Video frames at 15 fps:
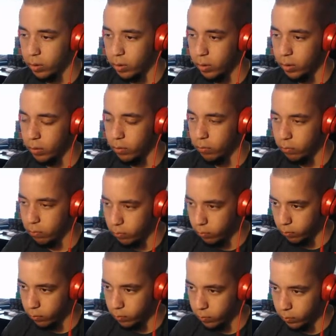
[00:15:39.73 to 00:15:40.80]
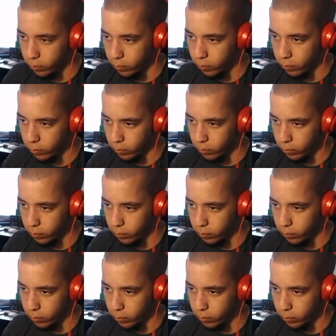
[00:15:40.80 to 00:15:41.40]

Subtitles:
Nobody speaks.